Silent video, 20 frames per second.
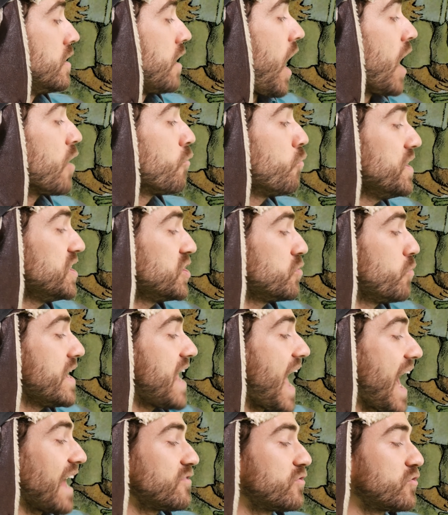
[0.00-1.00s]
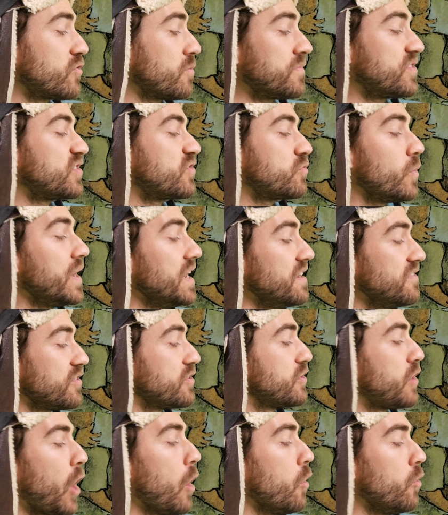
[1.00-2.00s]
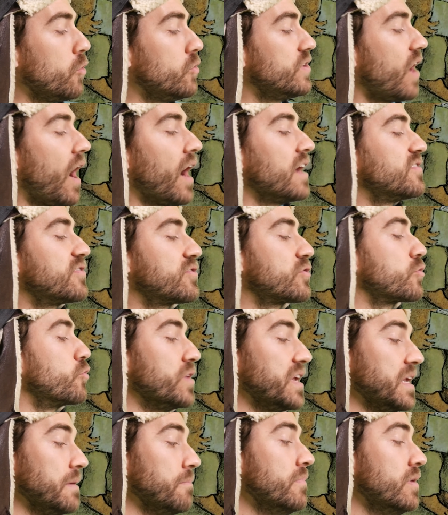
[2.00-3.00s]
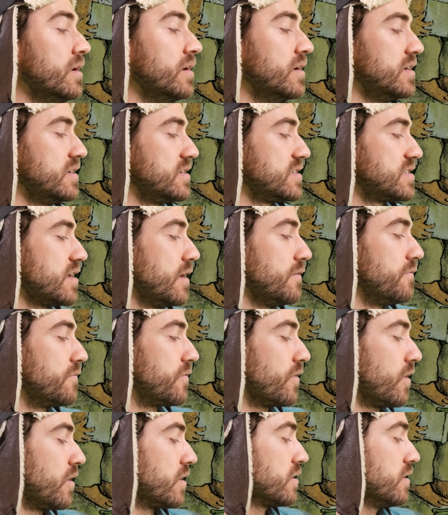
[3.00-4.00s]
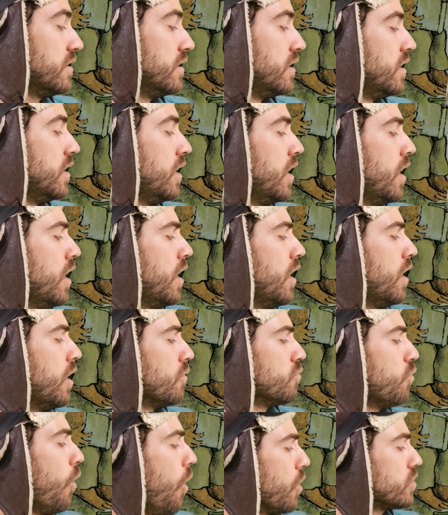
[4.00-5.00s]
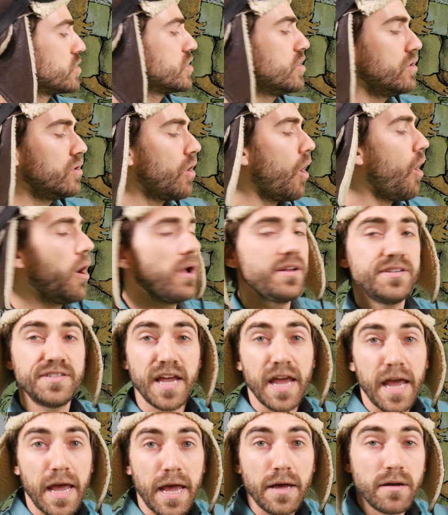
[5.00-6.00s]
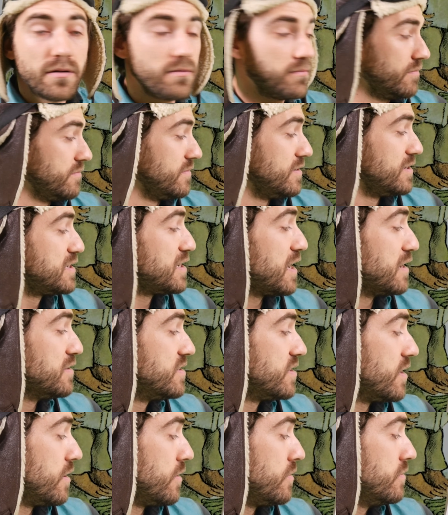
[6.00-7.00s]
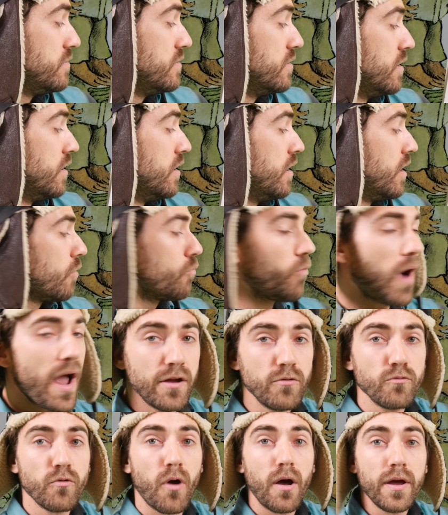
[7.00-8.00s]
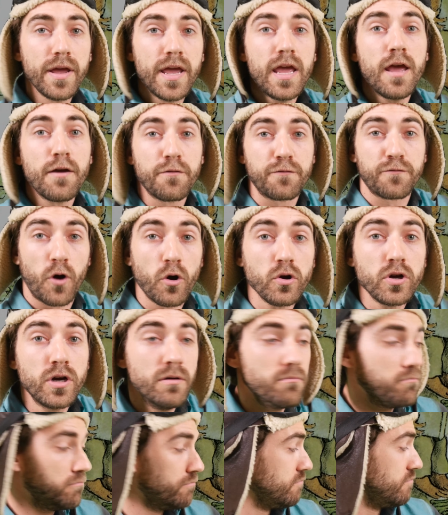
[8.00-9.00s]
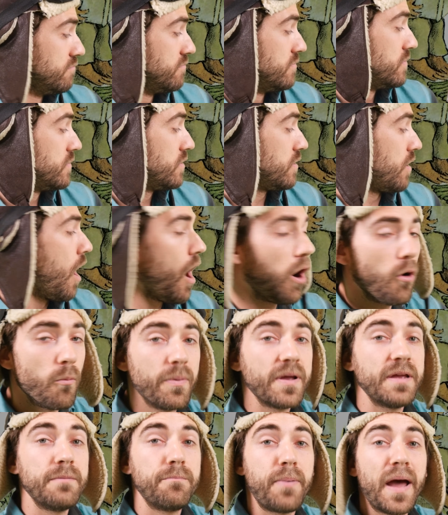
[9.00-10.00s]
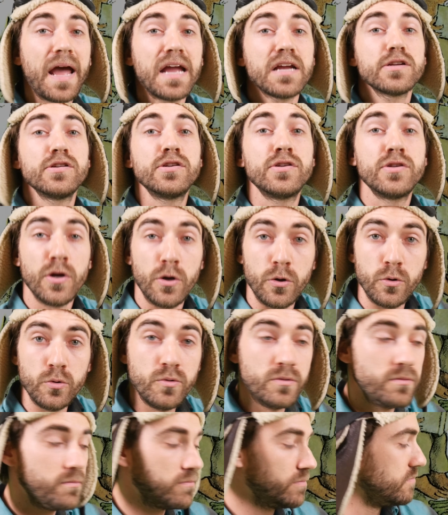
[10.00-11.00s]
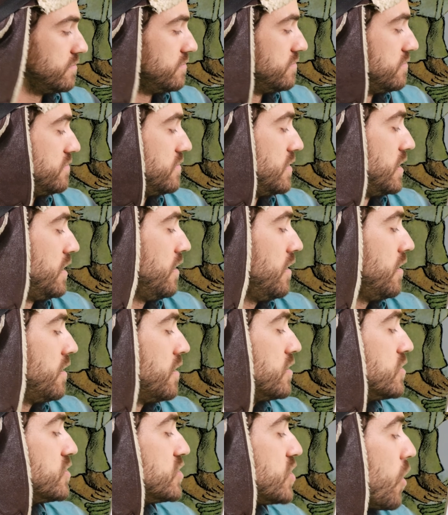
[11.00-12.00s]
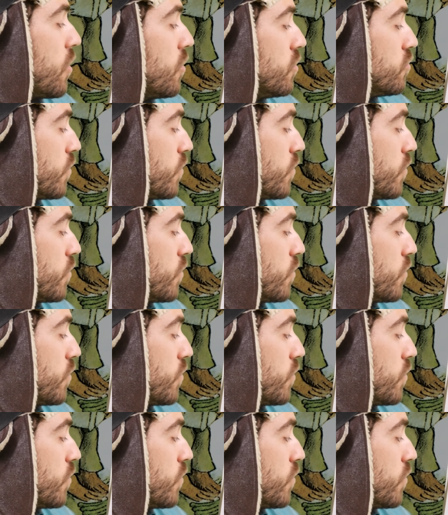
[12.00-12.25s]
"I wish we had some sweet cold ice cream," said Frog. "What a good idea," said Toad. "Wait right here, Frog. I'll be back soon." Toad